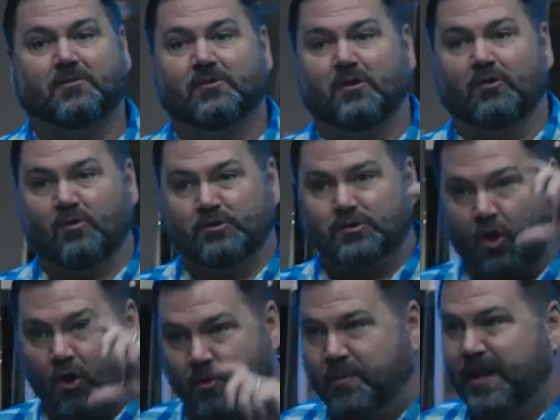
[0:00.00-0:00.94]
where the Lord's
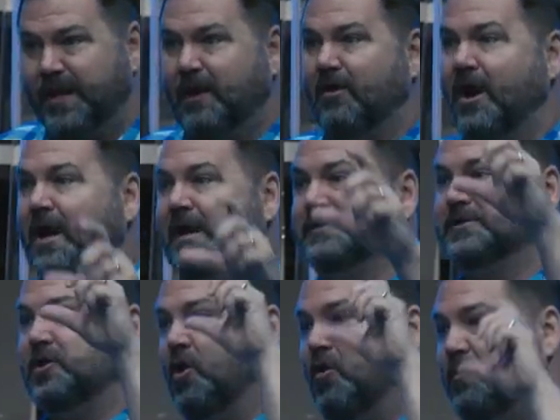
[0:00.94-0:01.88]
opening our eyes
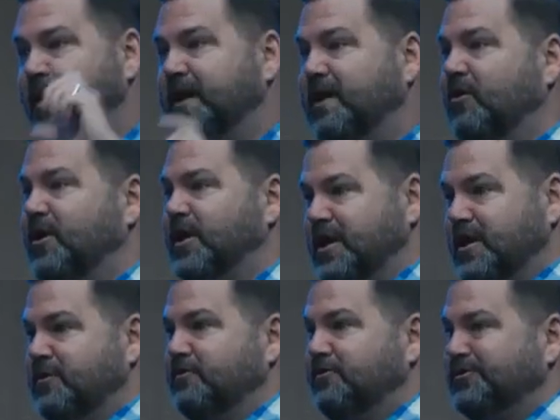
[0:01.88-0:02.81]
and opening our
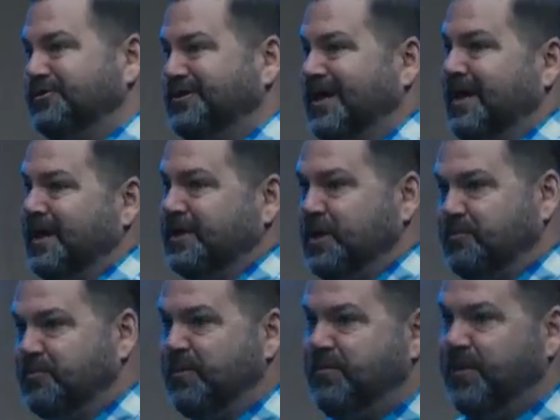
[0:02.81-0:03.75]
ears to
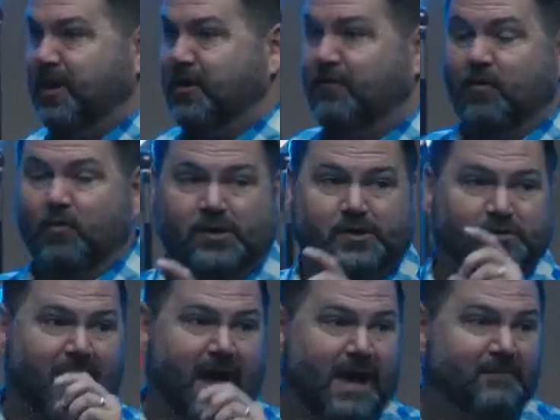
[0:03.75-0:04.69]
prepare for what you
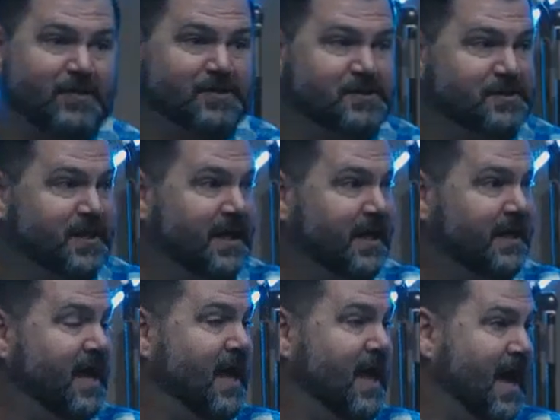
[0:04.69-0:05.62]
haven't
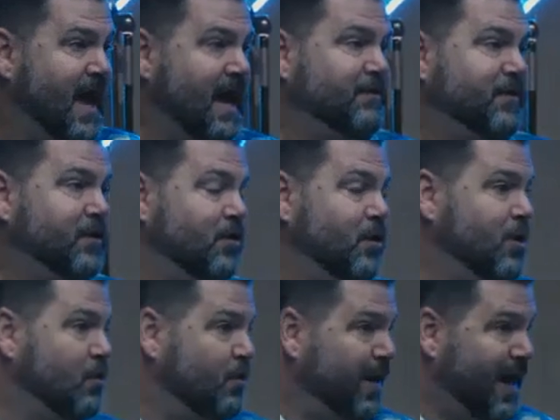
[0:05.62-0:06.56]
seen, haven't
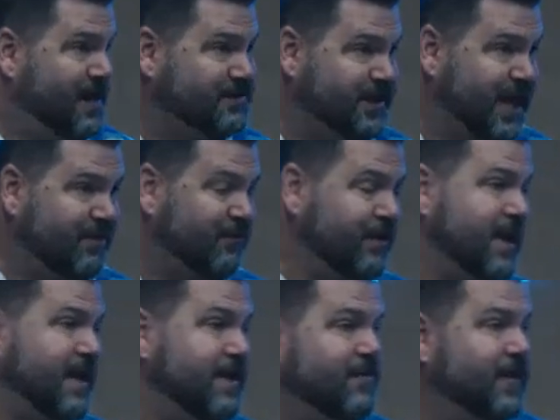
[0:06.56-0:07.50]
heard, what hasn't really
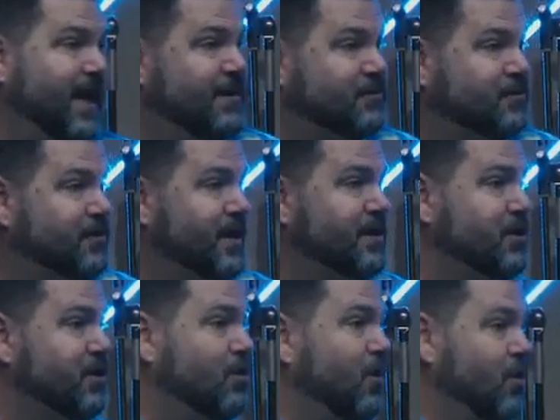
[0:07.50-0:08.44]
even entered into
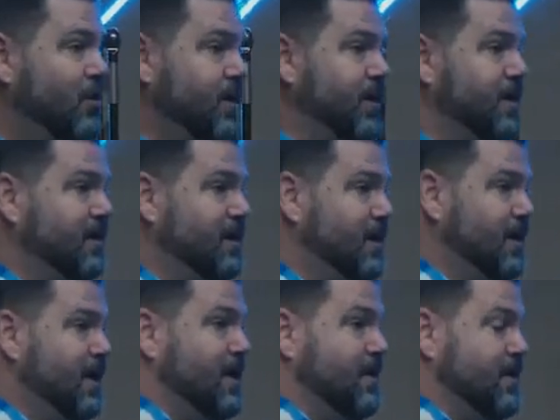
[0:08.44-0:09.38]
your heart yet.
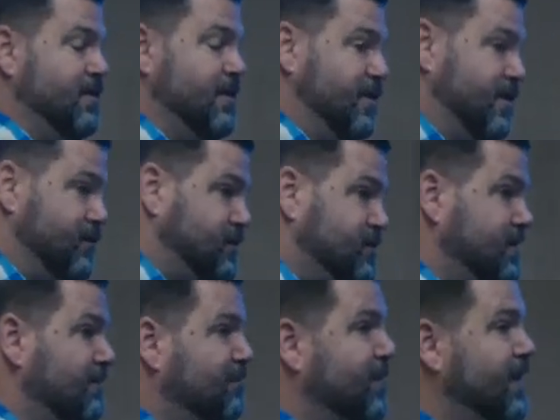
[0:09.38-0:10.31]
There's
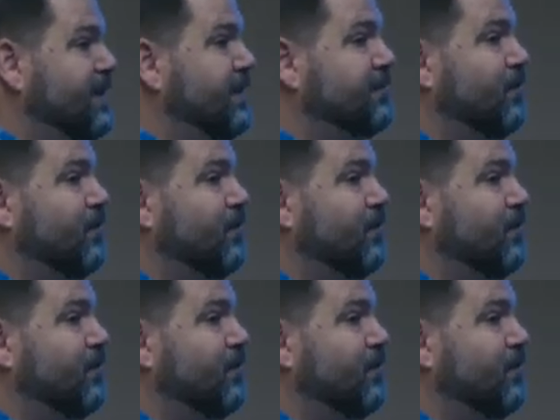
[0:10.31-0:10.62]
something that